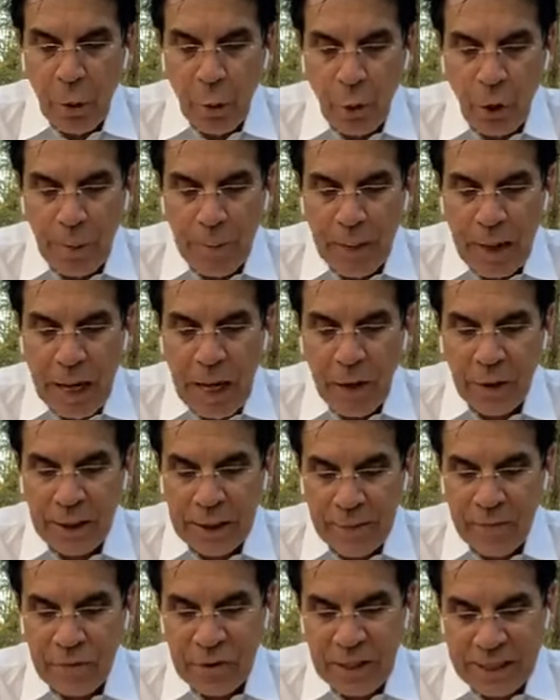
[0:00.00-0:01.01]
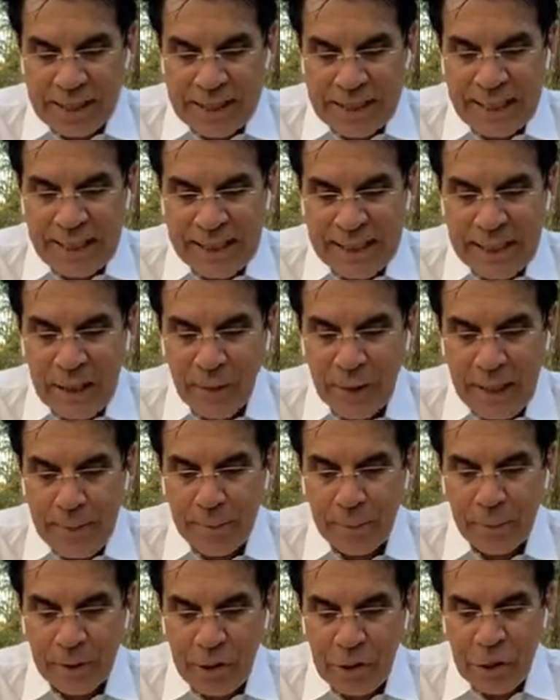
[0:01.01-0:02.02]
whereby are given us exceedingly great
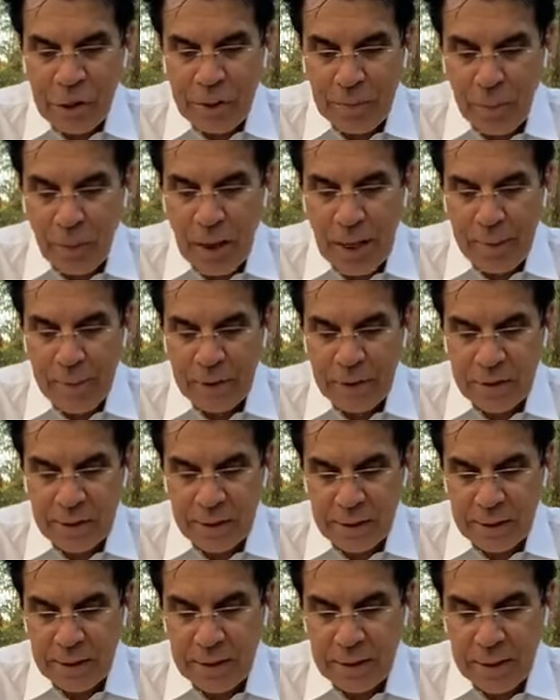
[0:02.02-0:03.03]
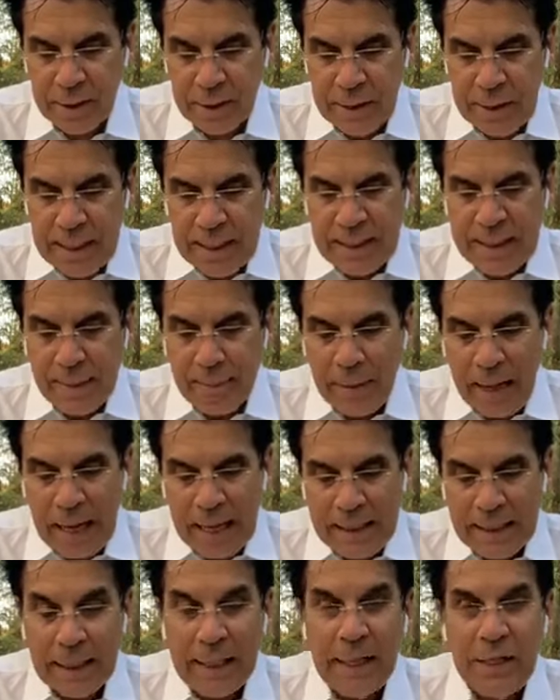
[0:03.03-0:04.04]
and precious promises, that
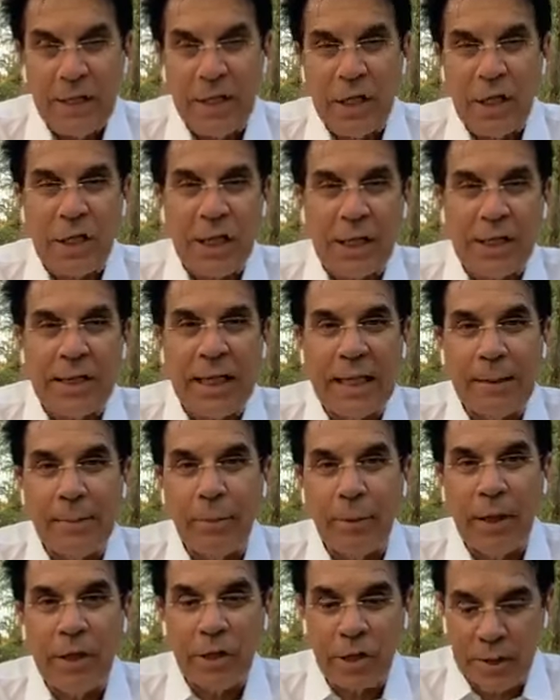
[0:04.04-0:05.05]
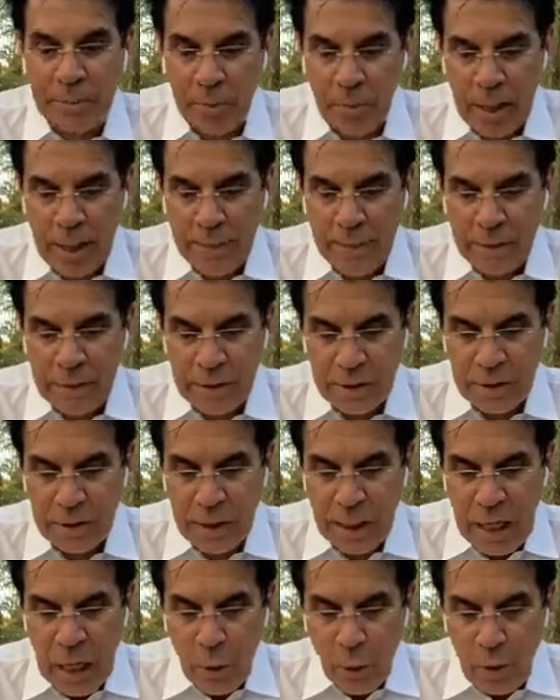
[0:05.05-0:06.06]
by these exceedingly precious
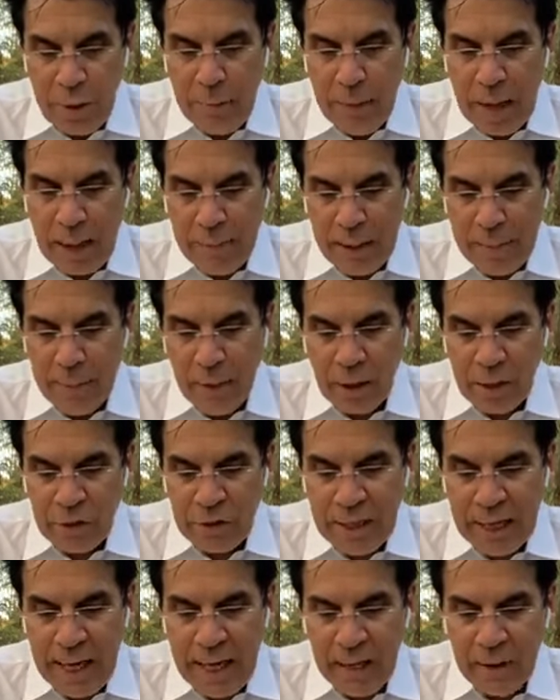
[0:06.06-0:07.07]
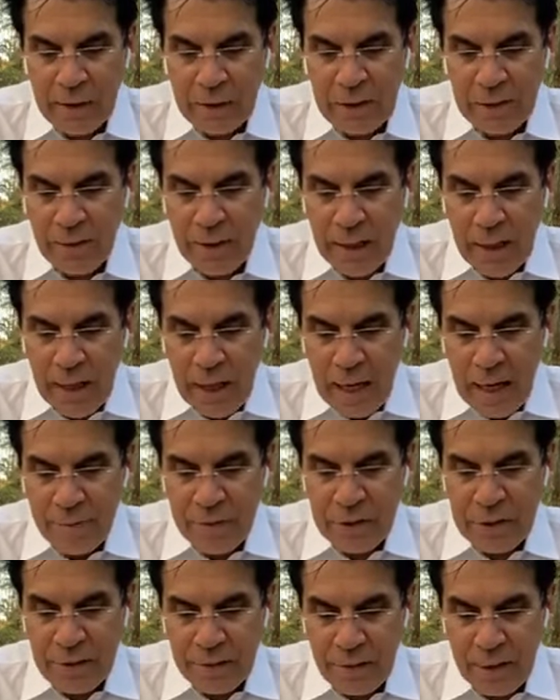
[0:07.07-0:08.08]
promises, we might be partakers of
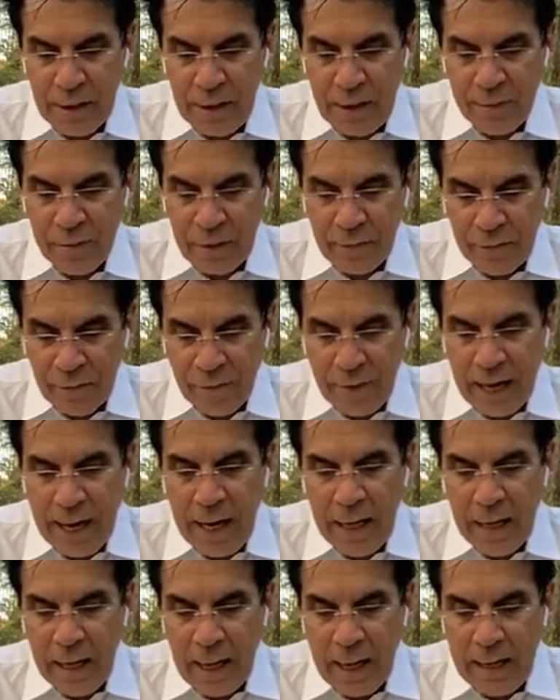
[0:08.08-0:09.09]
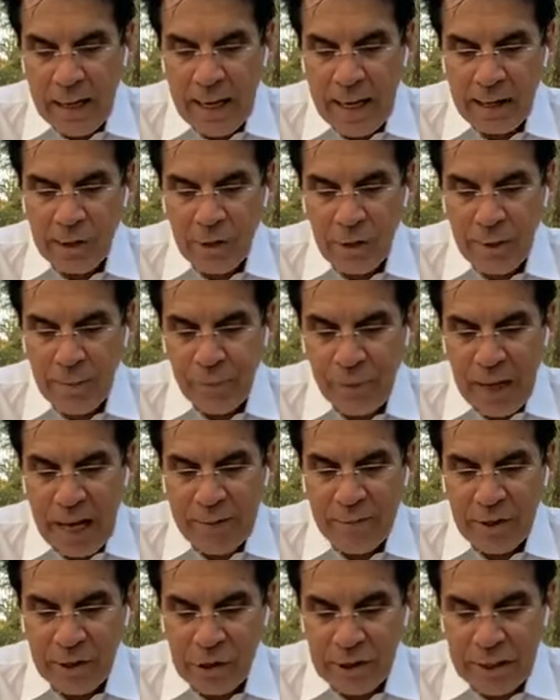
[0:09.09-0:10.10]
the divine nature,
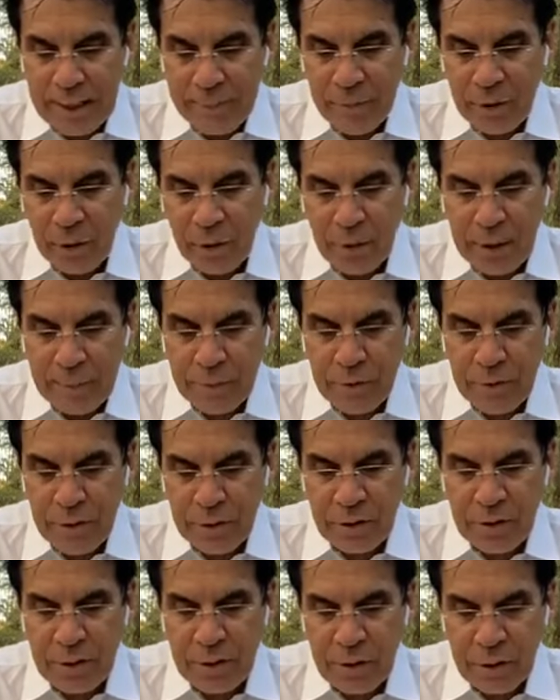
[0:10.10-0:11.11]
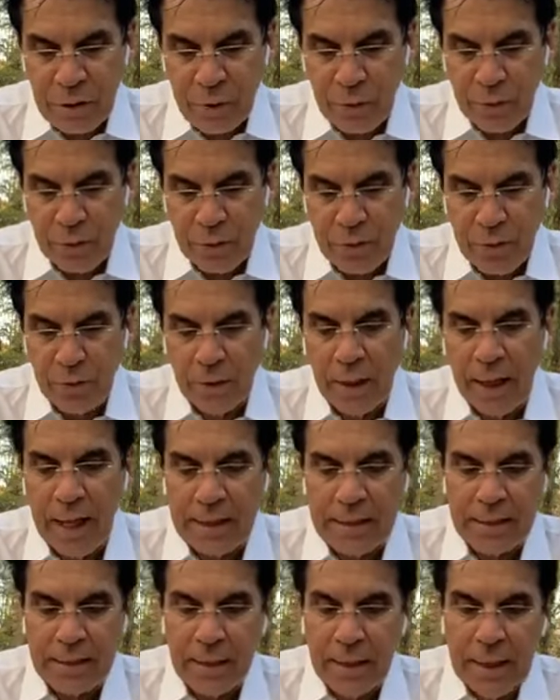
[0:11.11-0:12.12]
having escaped the corruption that's in this world through
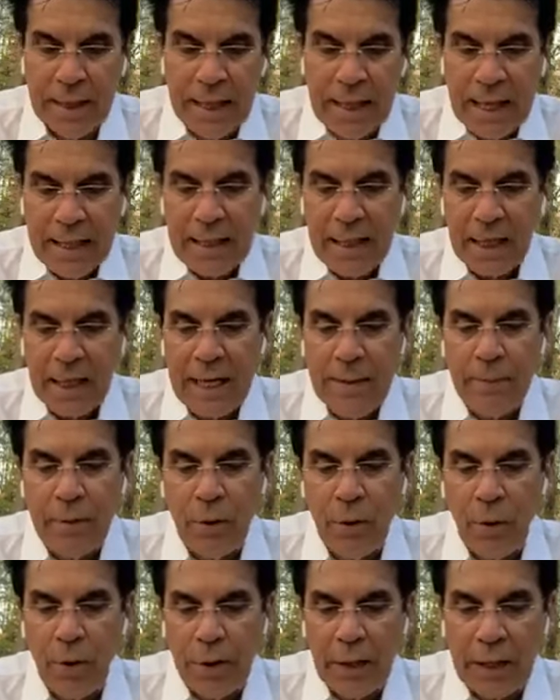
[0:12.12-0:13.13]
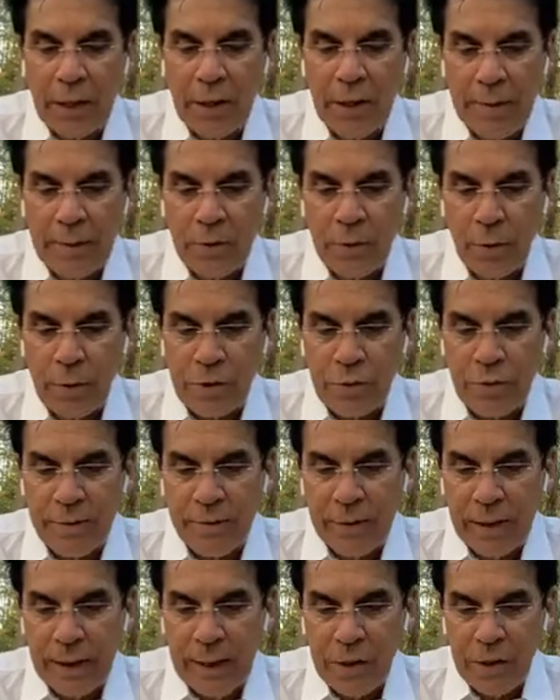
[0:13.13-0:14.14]
lust. And then keep going like you're heading towards
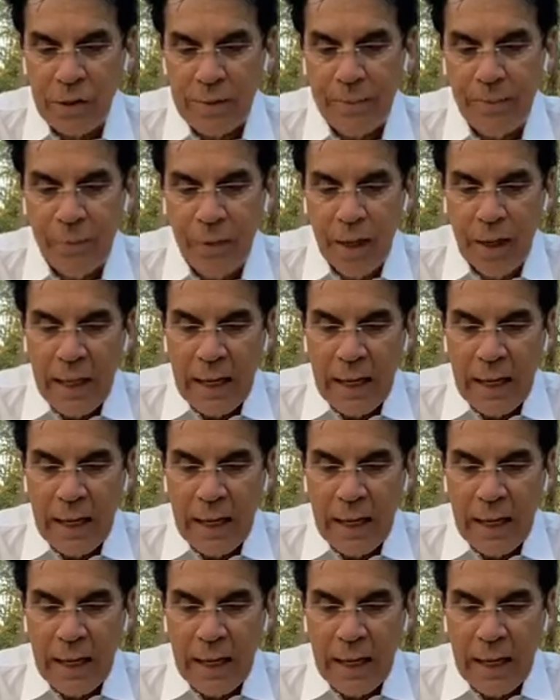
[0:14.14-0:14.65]
Revelation.